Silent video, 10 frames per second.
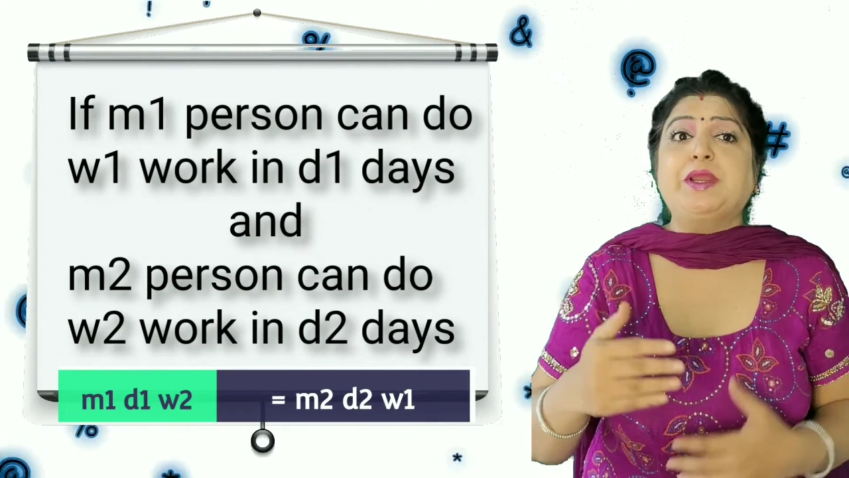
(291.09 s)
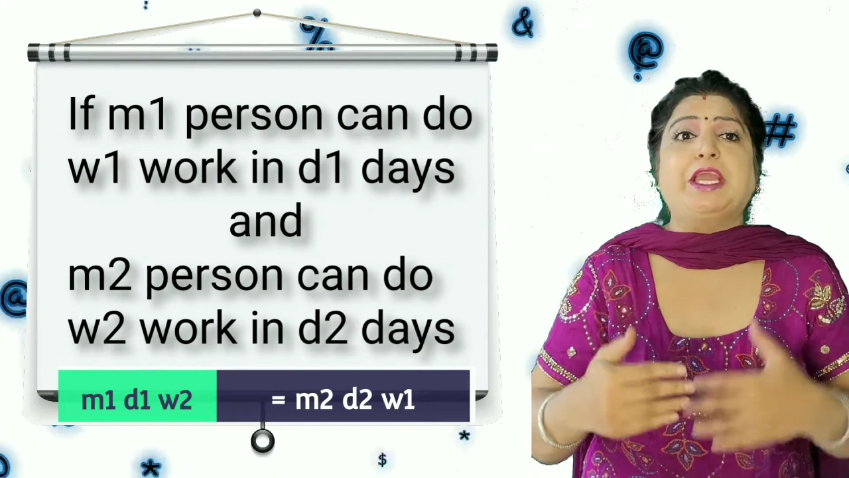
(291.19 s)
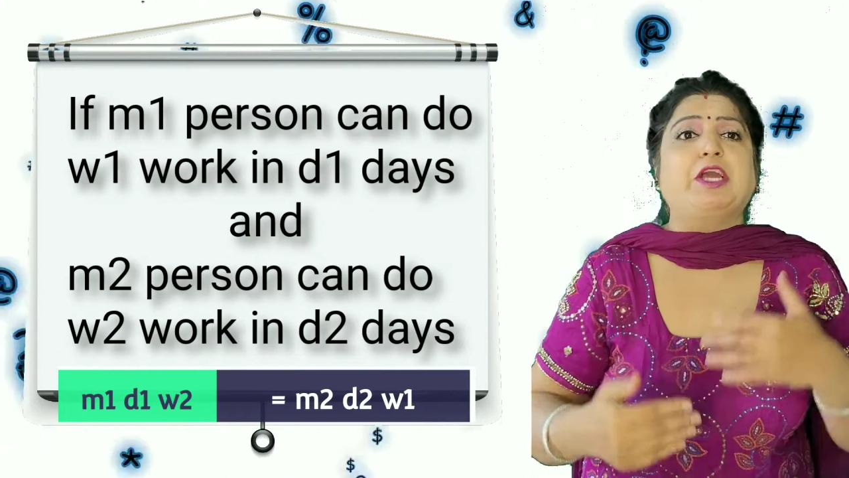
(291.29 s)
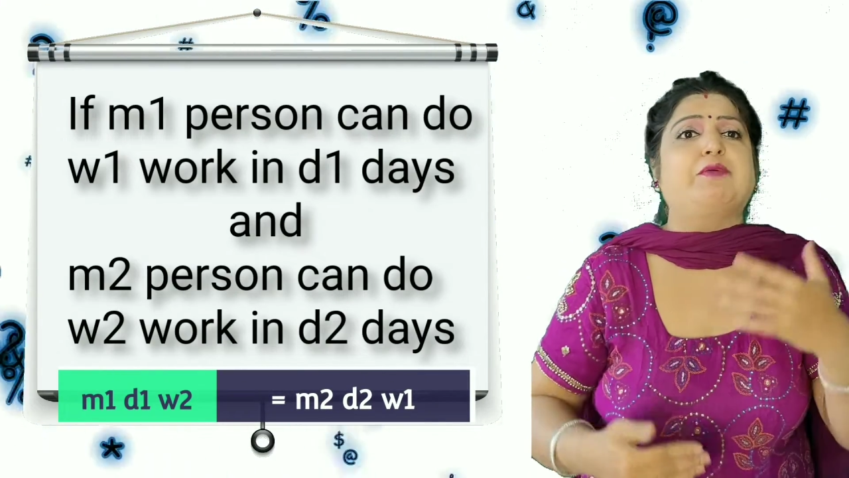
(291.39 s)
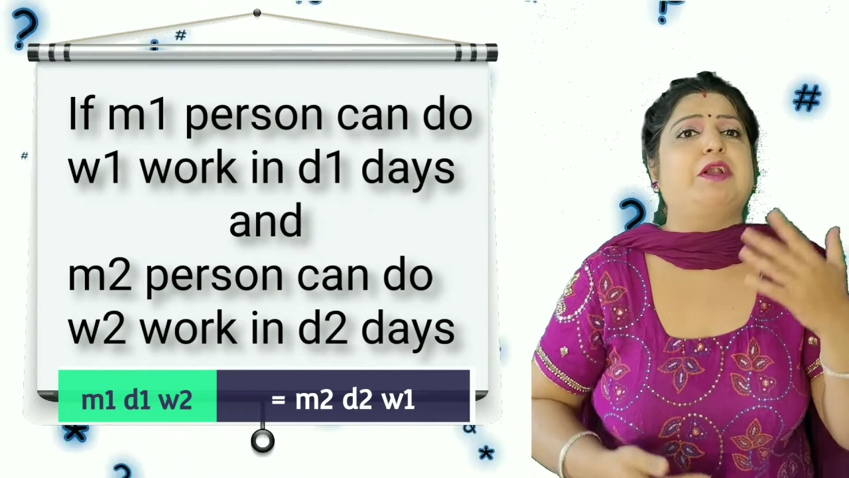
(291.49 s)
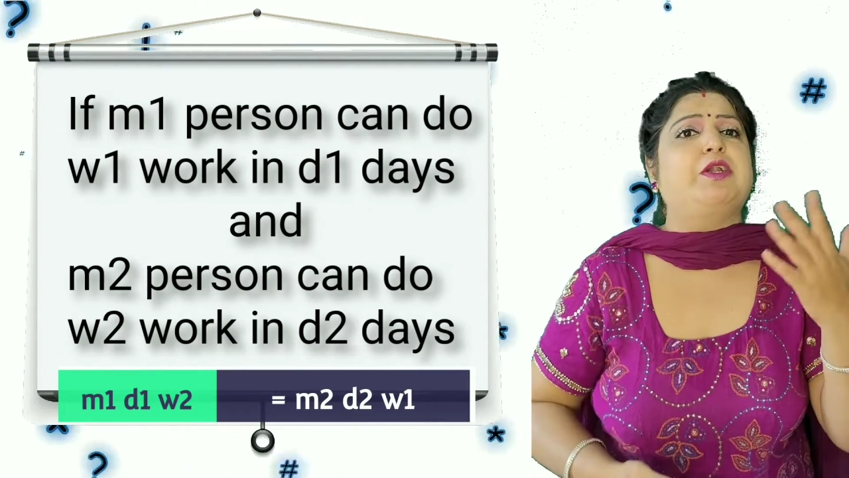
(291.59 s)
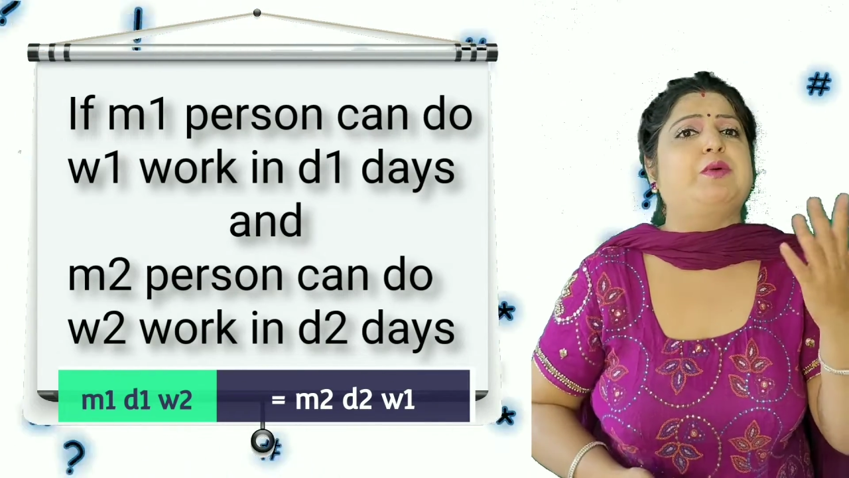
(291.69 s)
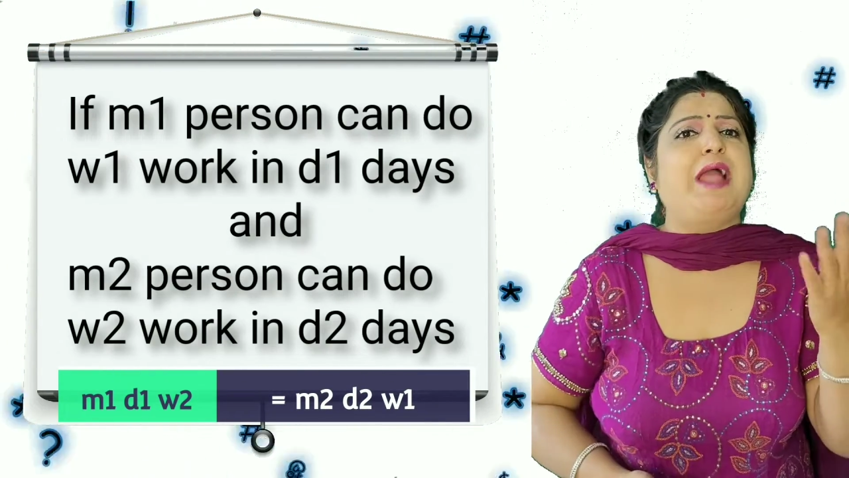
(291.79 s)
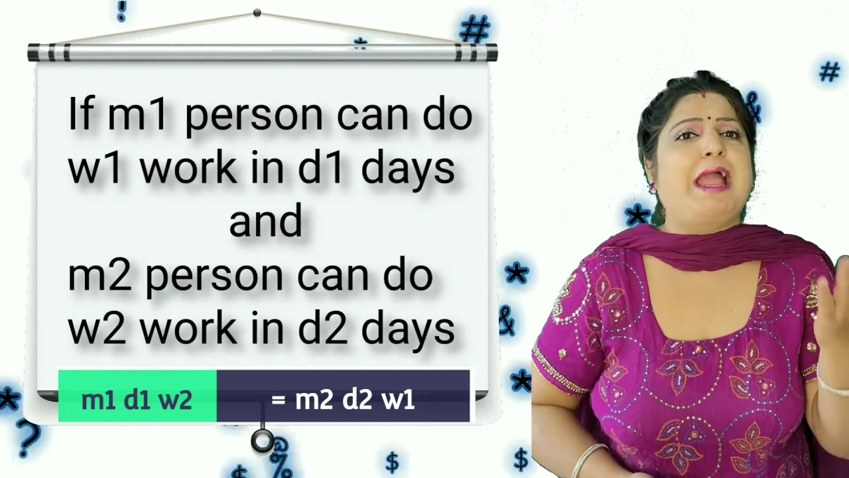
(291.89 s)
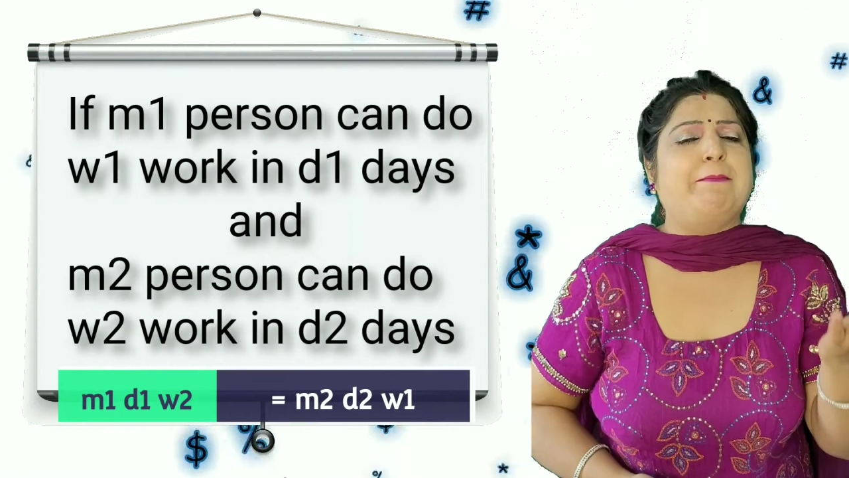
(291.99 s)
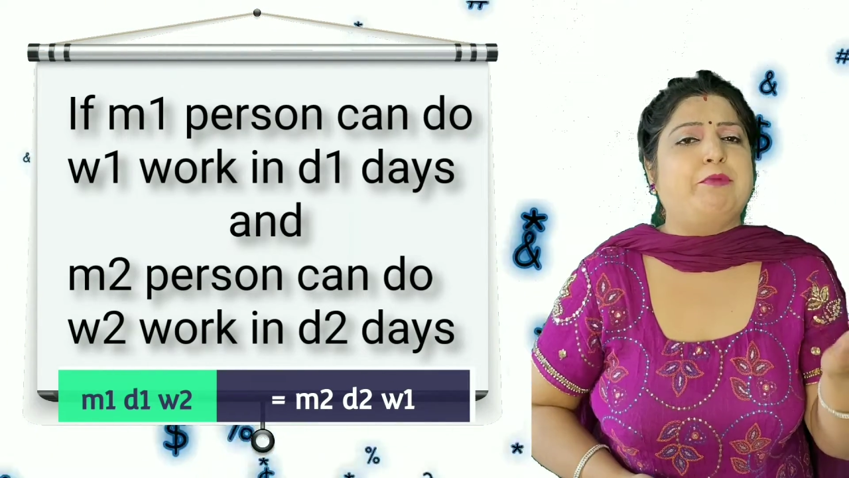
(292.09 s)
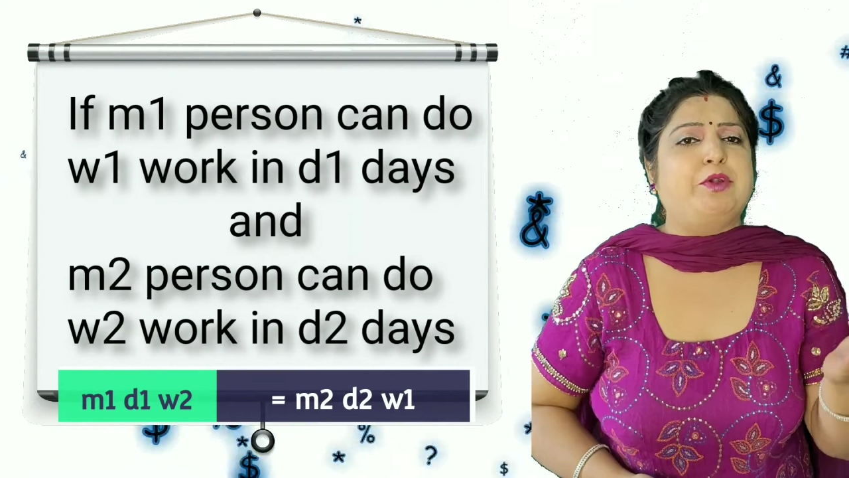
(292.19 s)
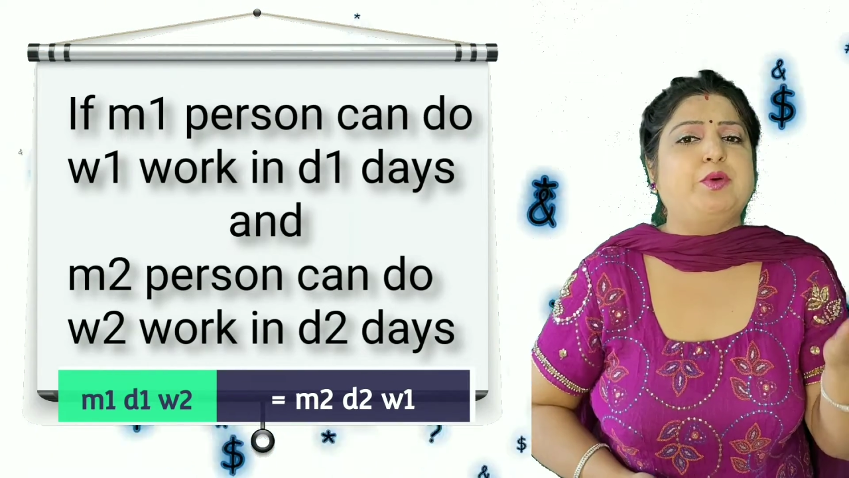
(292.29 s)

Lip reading: equal to M2